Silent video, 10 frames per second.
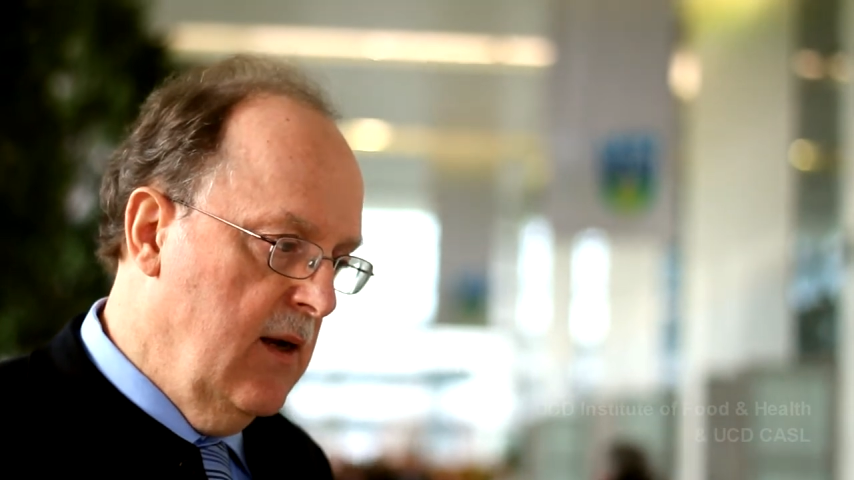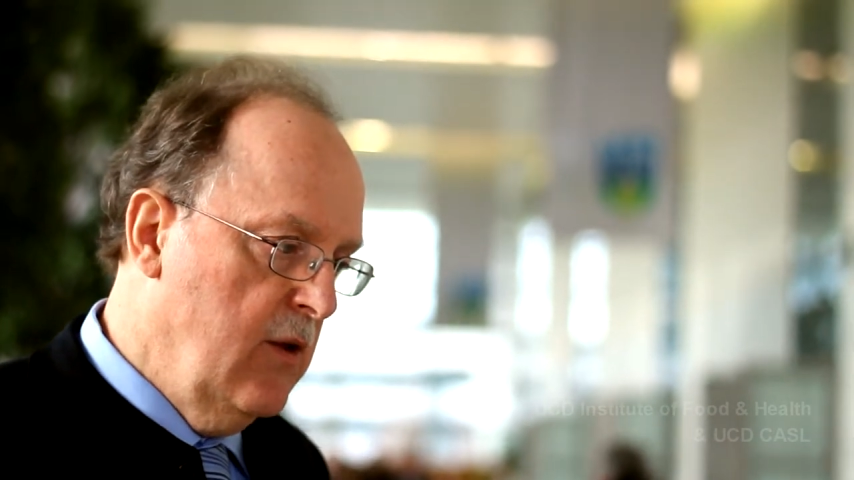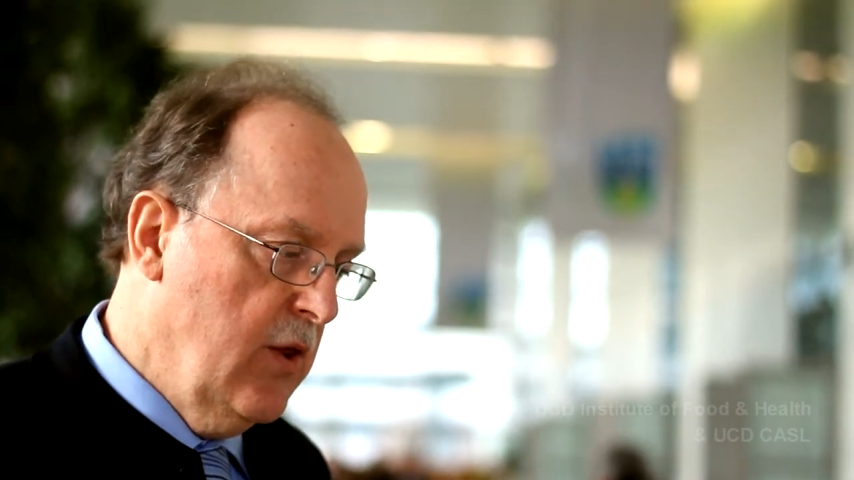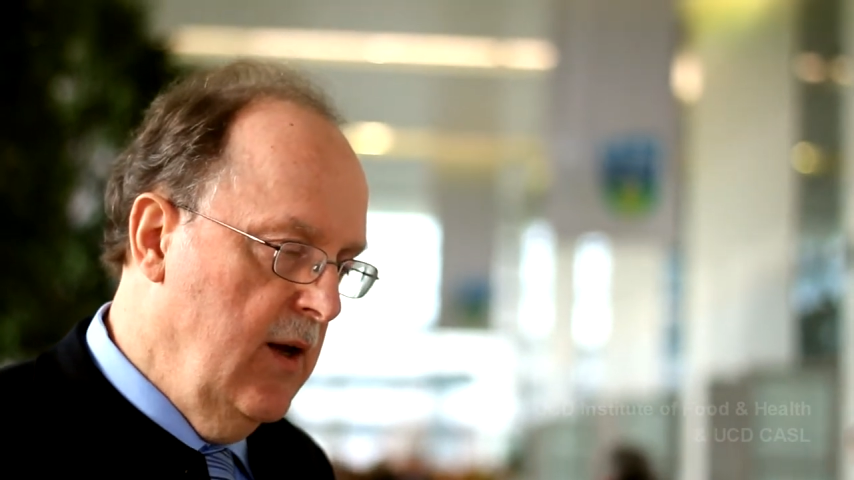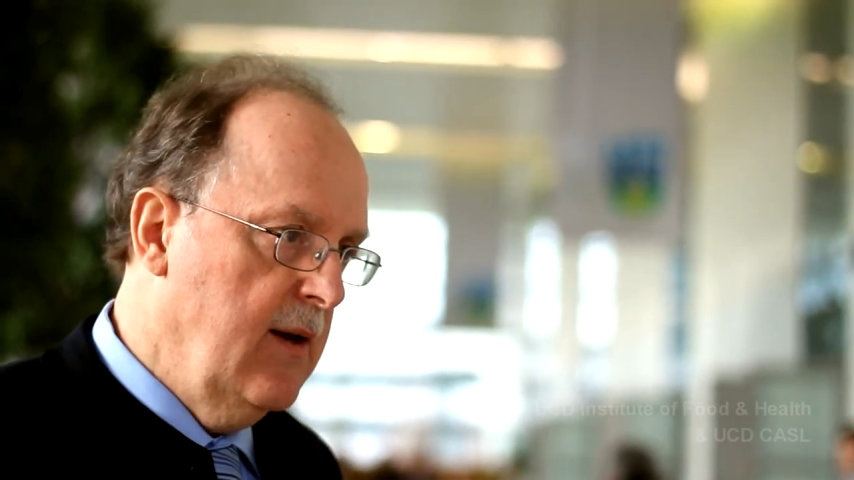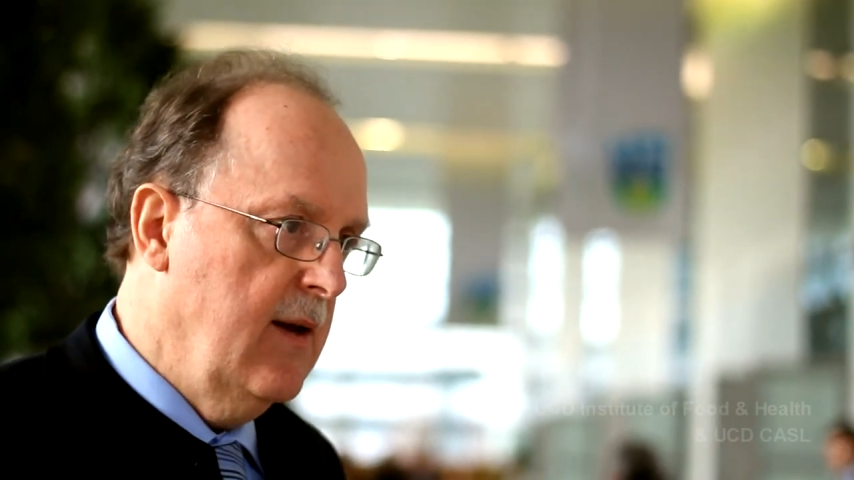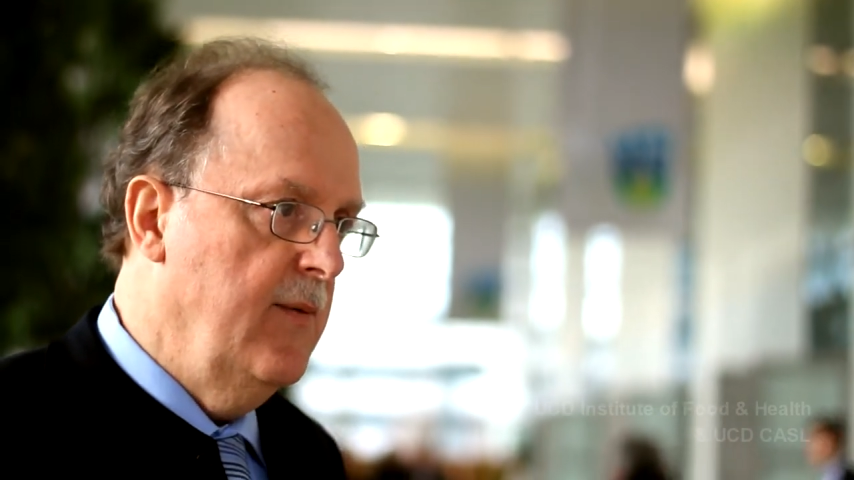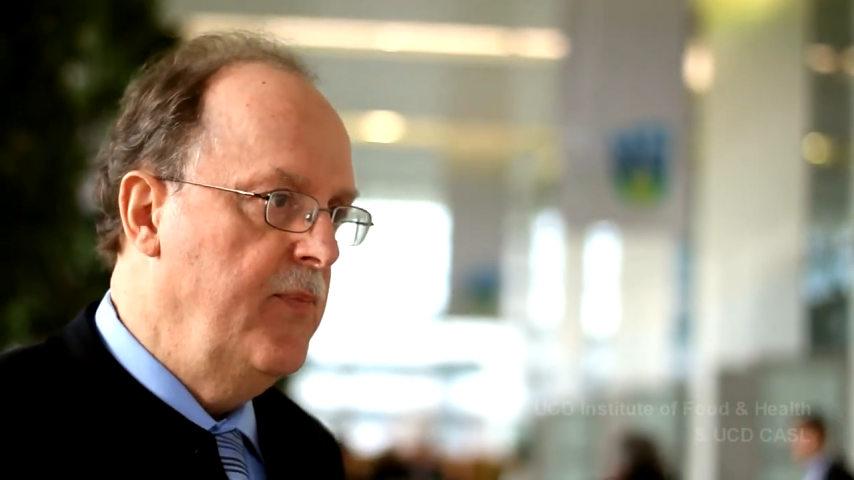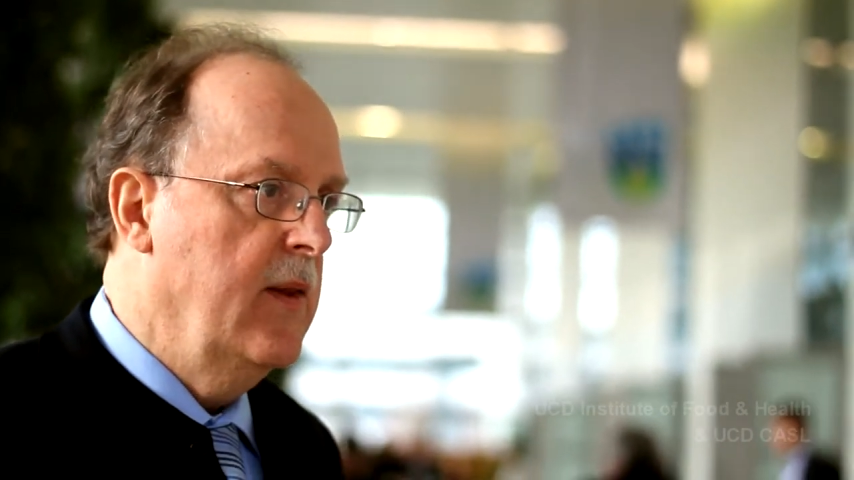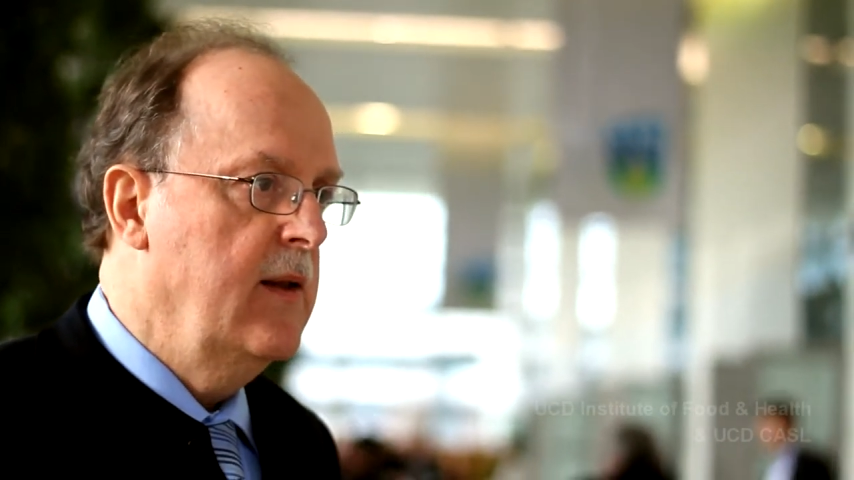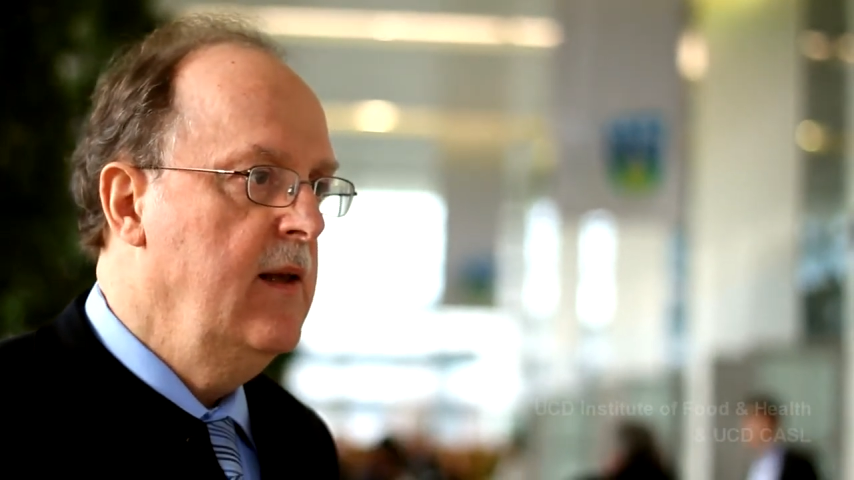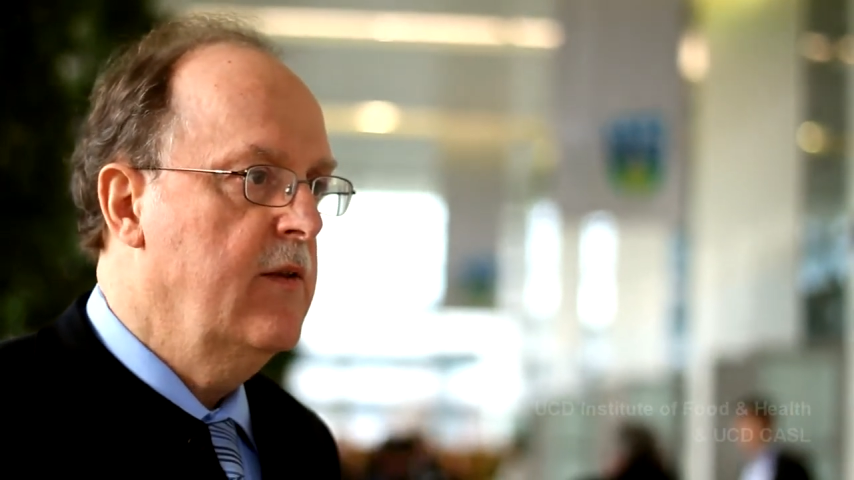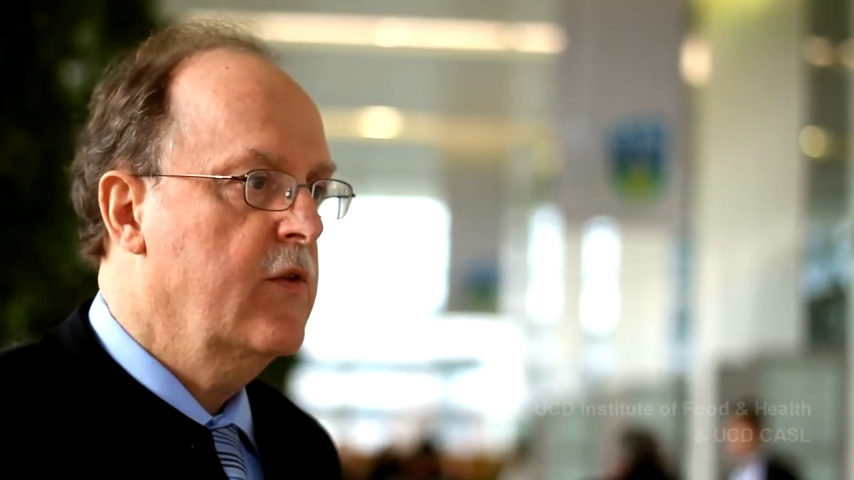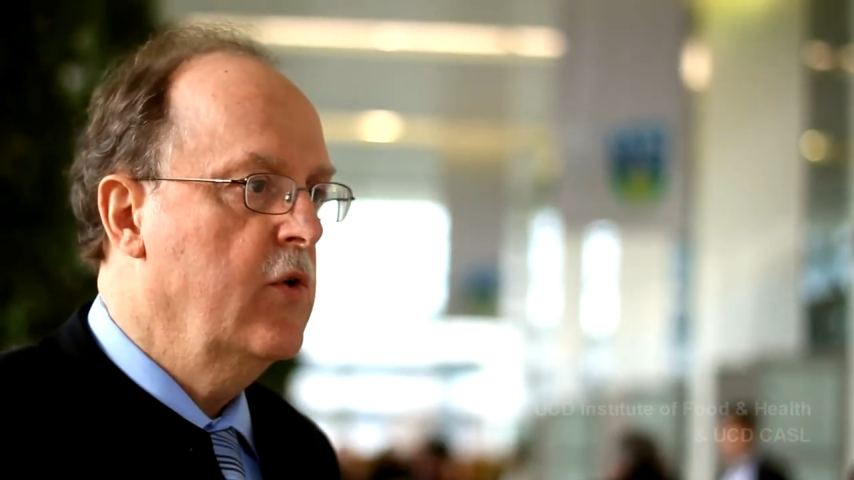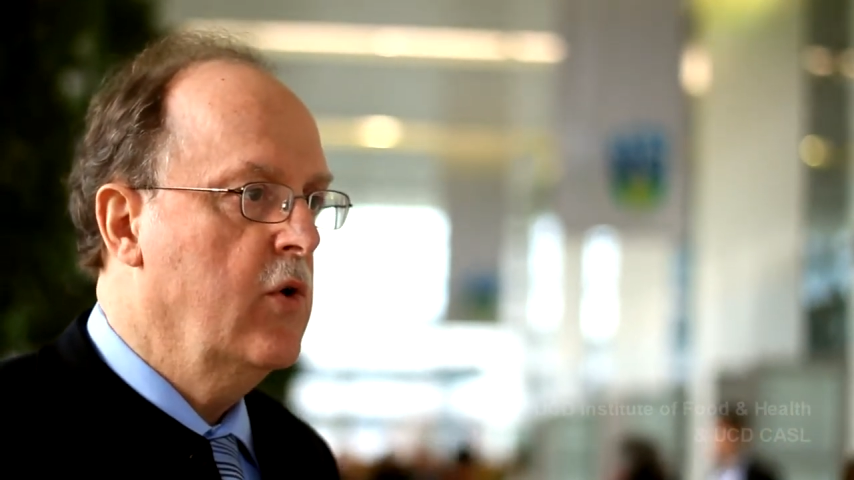agenda
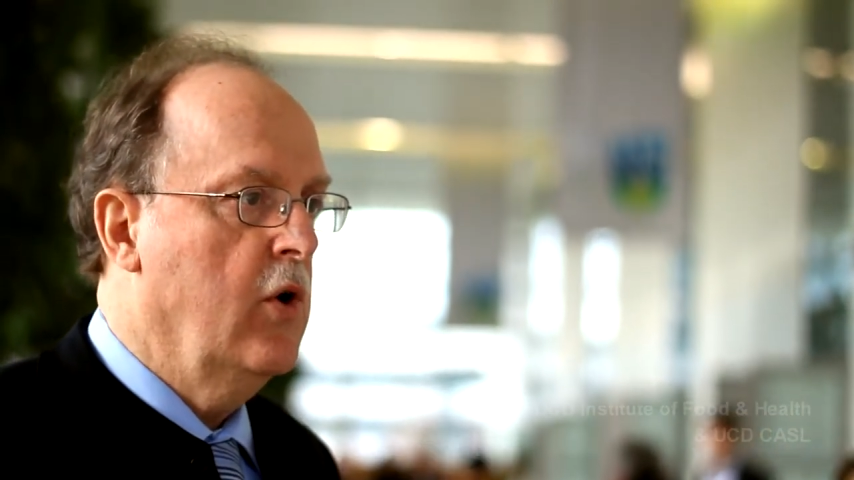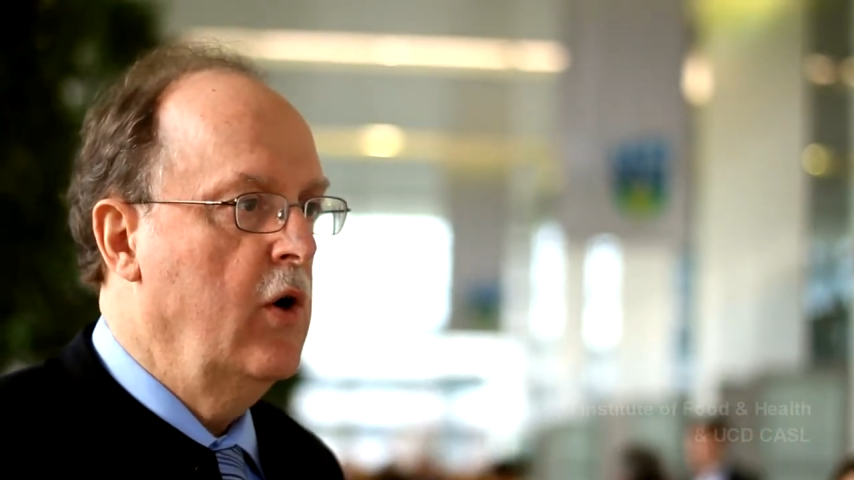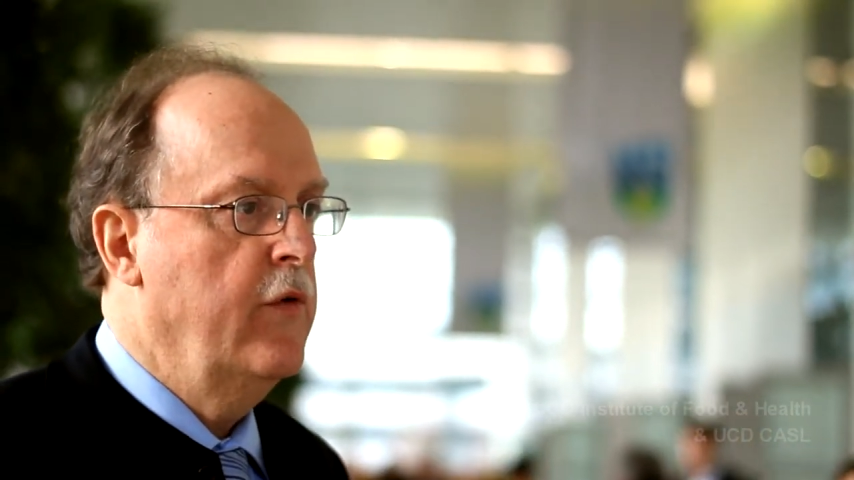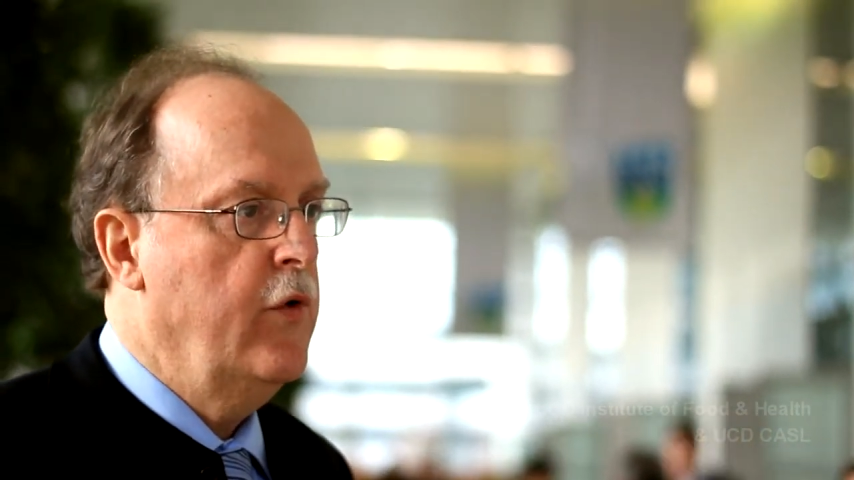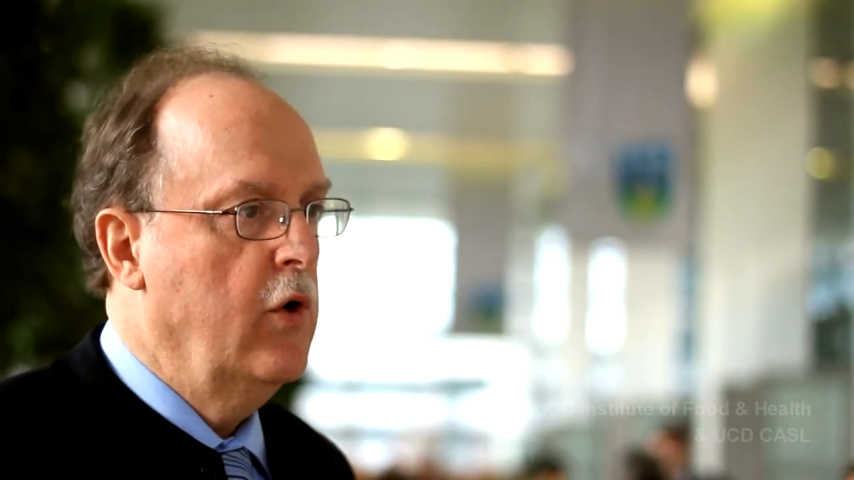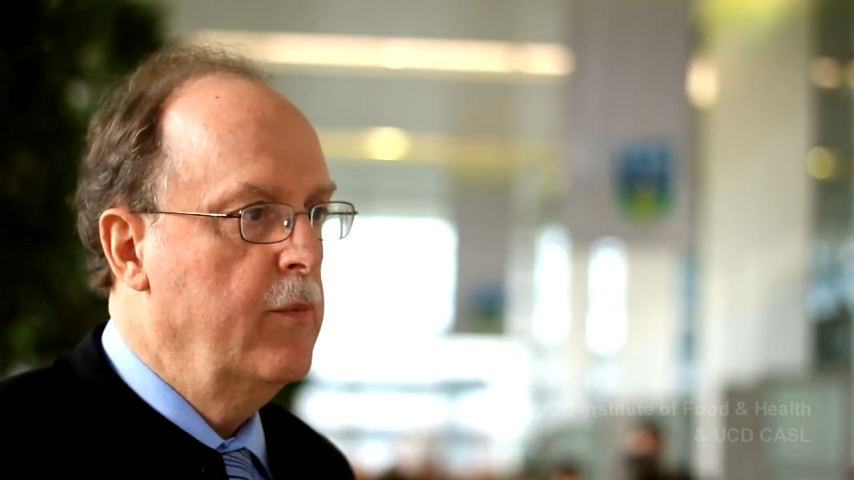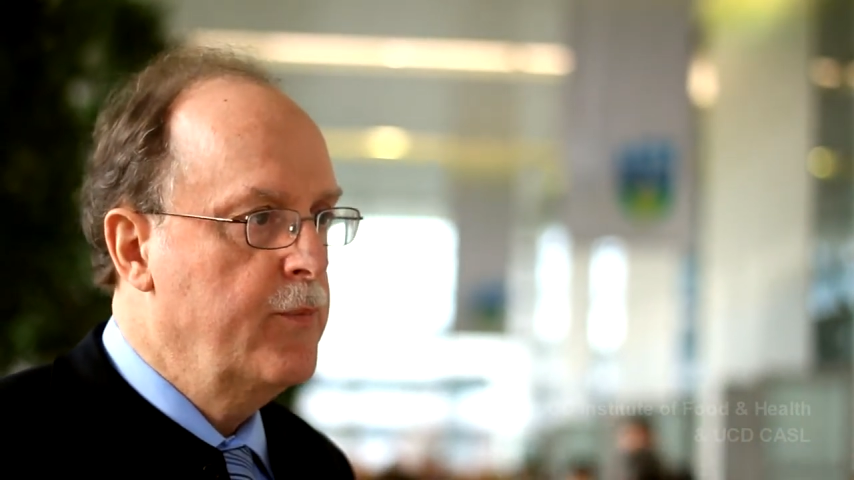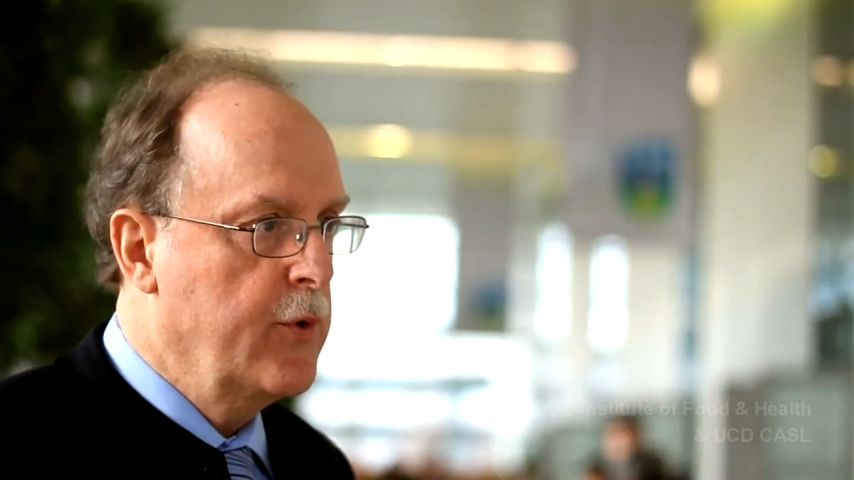needs to call for a